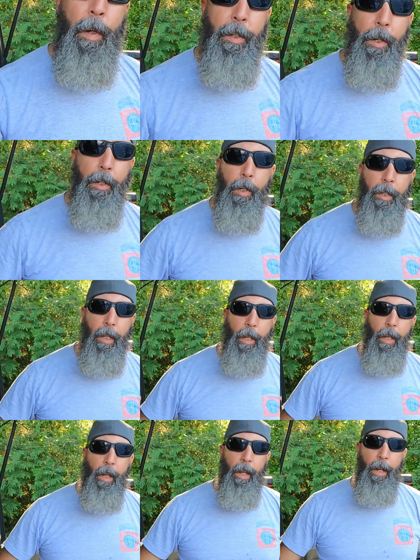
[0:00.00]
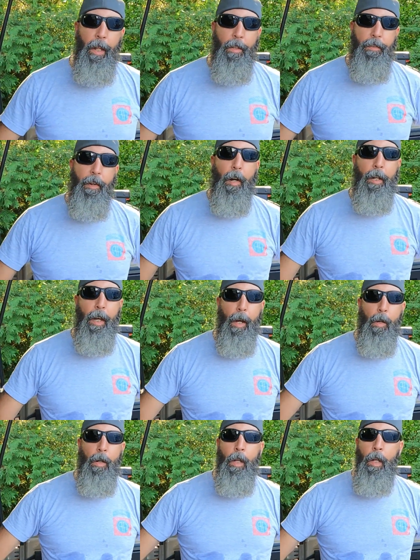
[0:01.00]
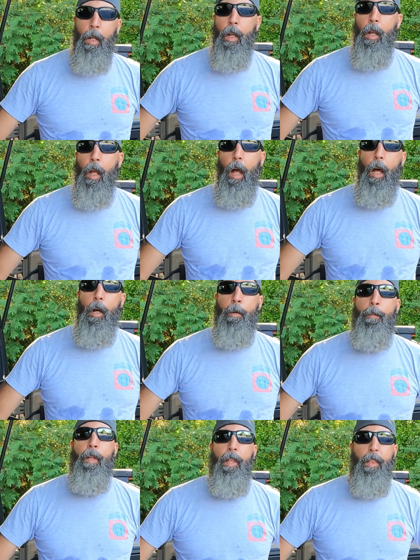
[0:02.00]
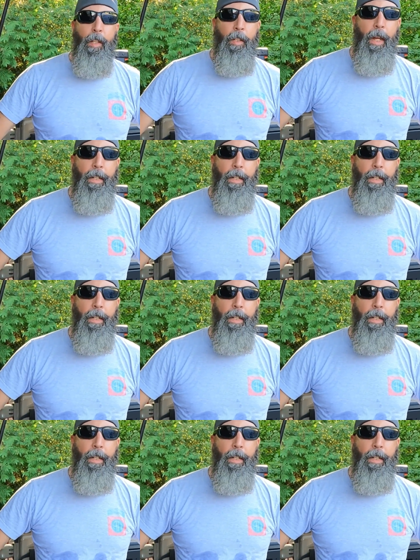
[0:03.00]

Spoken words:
when you're cooking and it's dark out. The